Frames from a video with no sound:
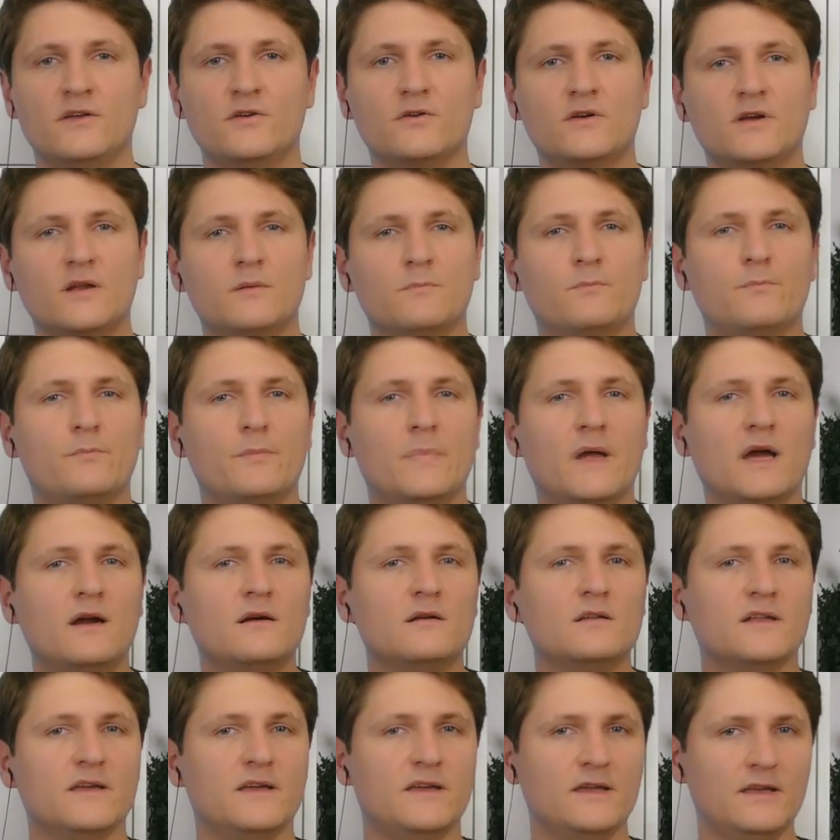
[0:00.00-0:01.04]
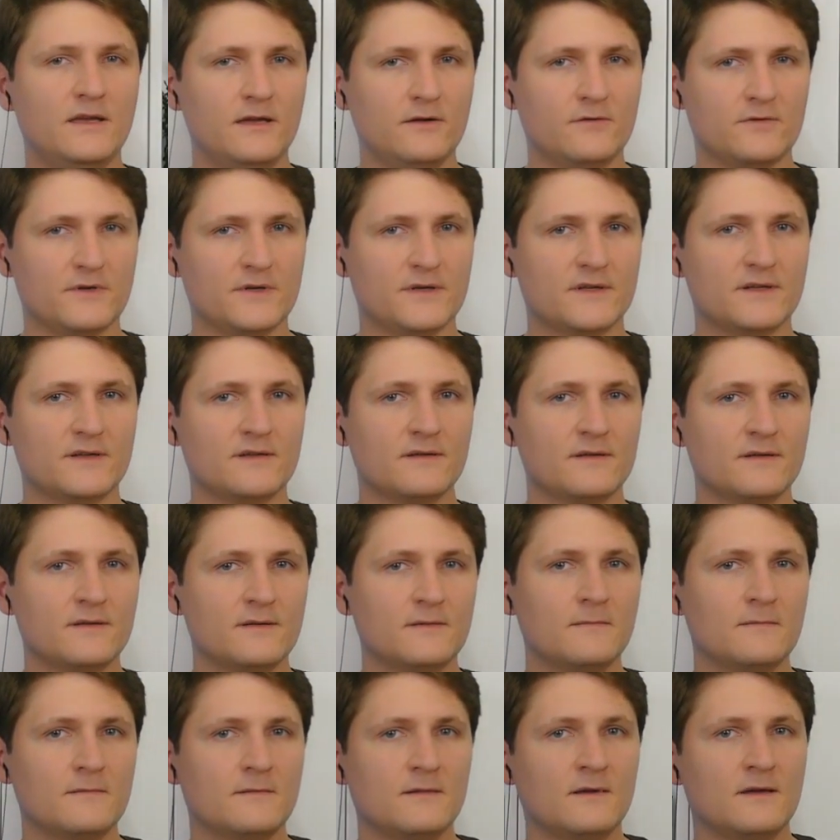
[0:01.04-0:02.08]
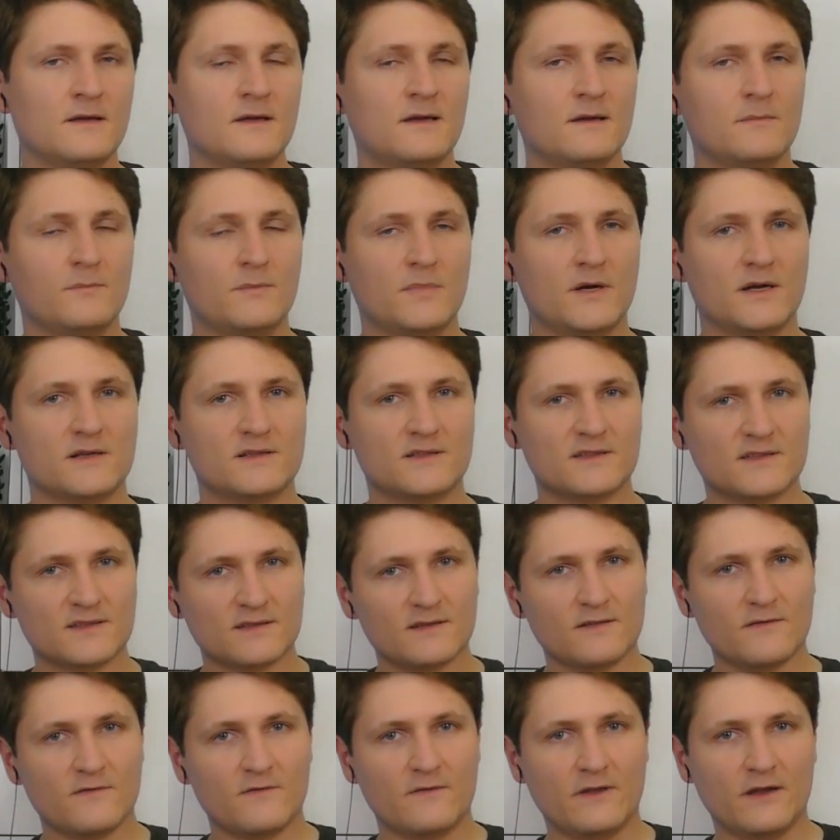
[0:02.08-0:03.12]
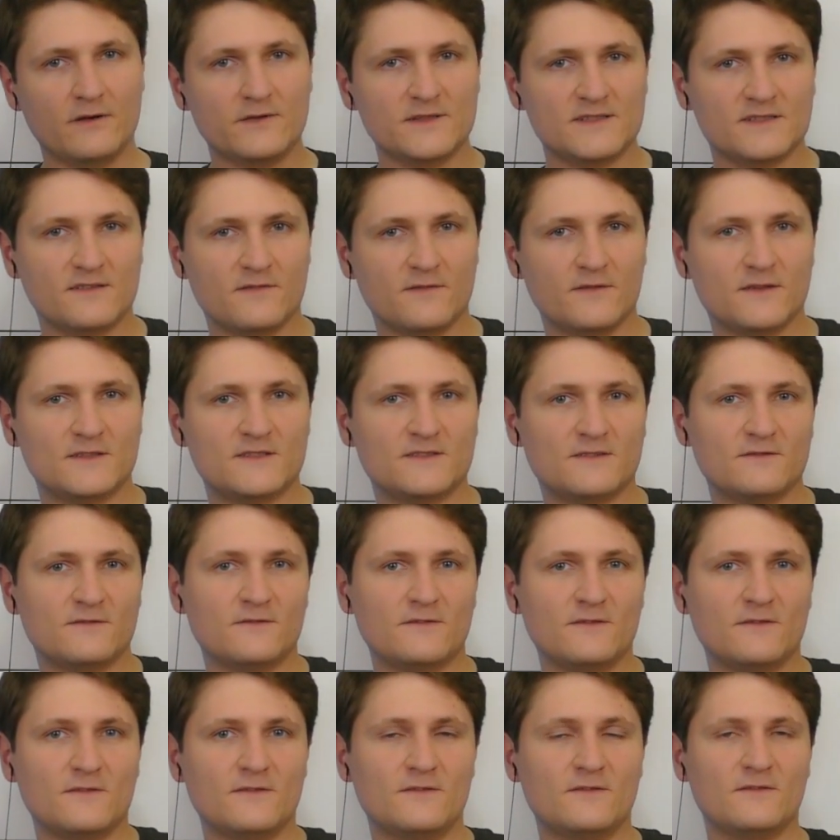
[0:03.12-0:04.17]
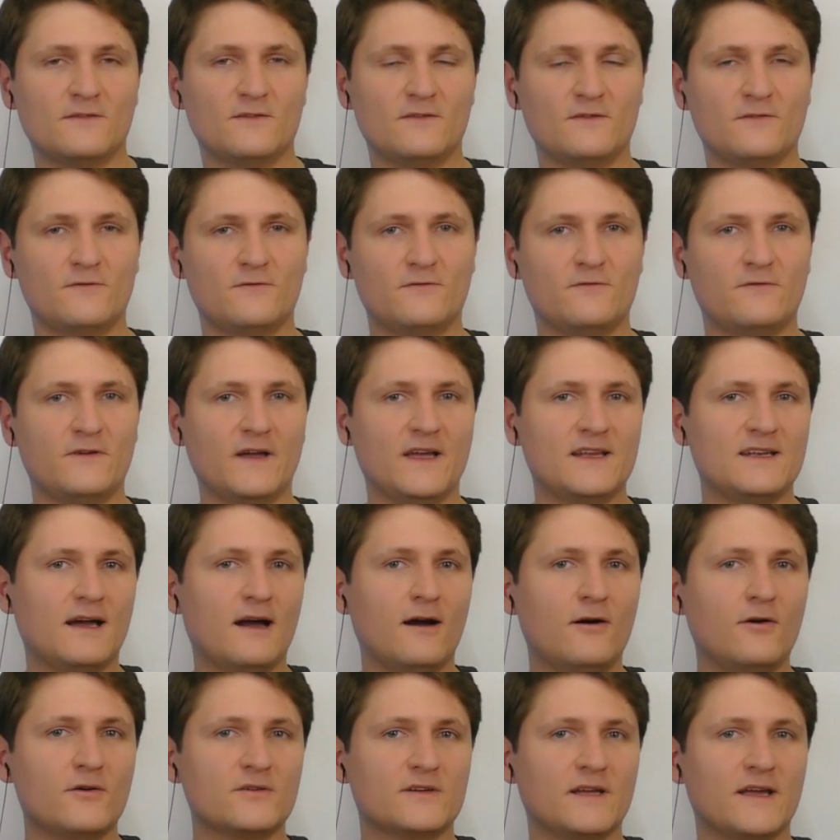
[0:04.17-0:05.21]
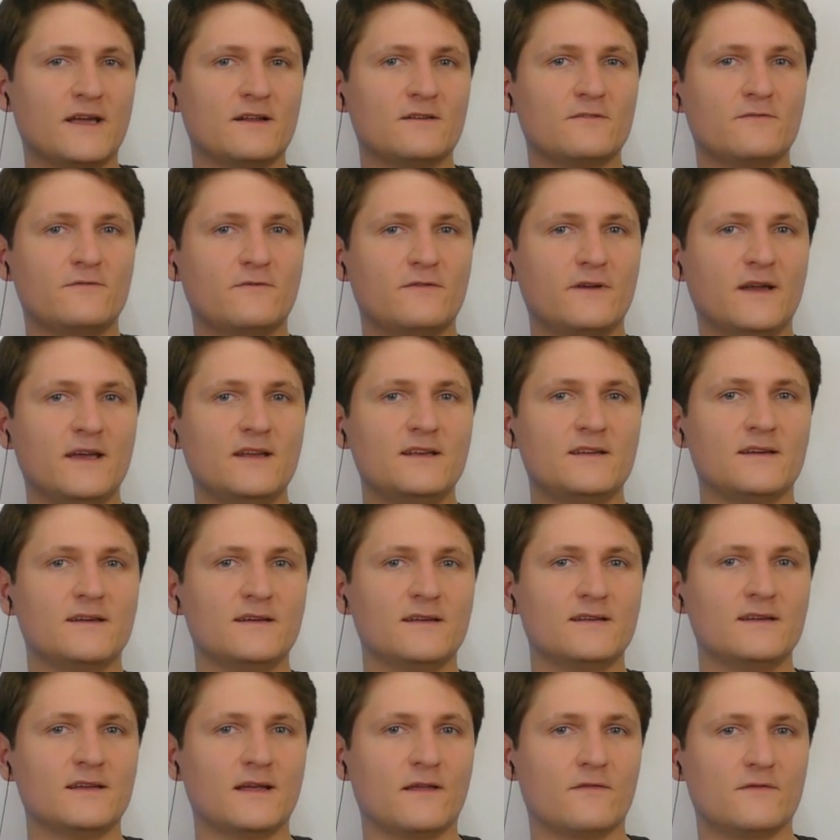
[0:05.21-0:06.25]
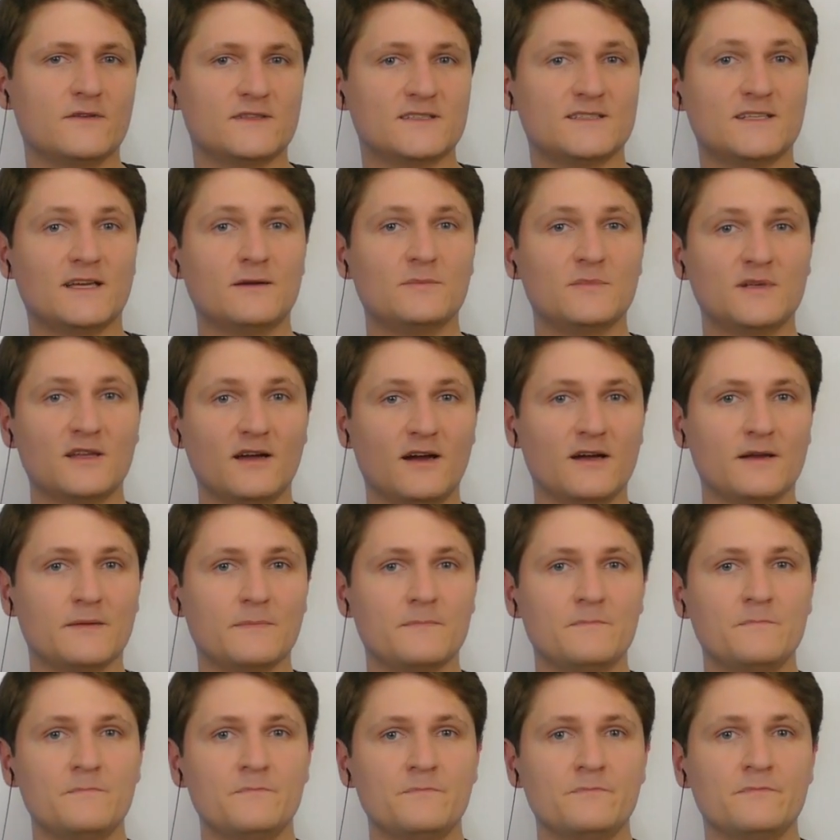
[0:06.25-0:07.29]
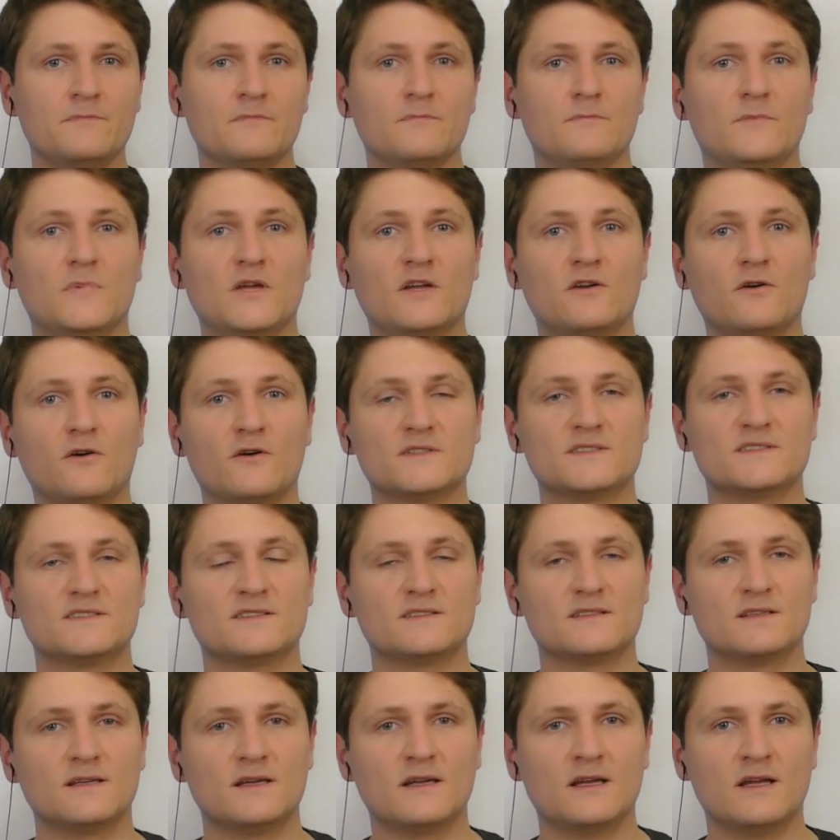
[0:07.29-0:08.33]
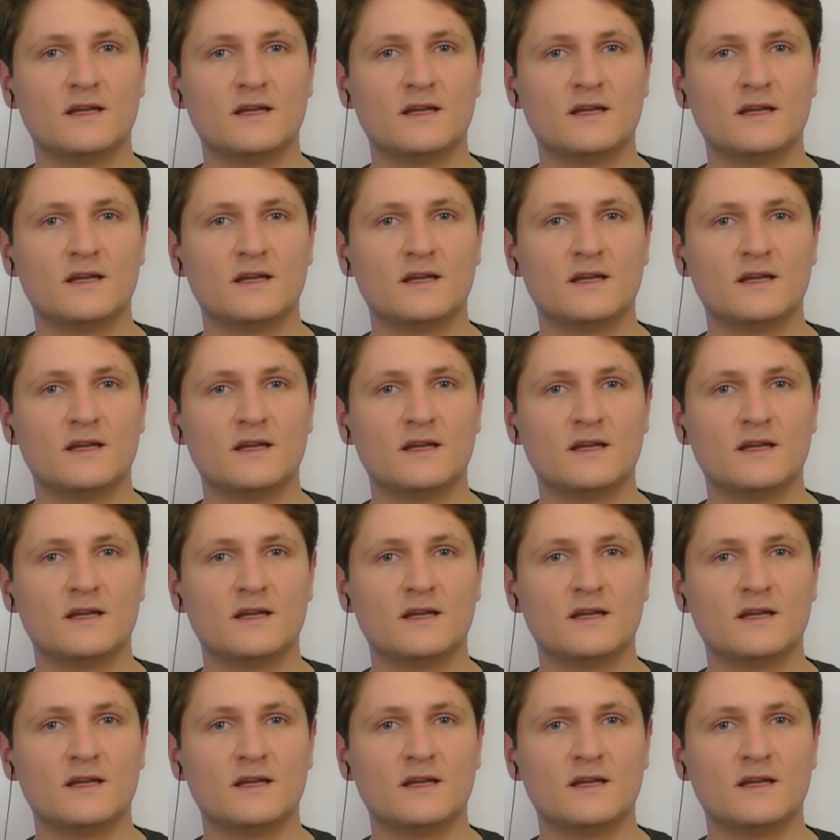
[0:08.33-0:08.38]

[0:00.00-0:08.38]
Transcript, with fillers: You can barely hear it, but there's this fade out and fade in at the same time because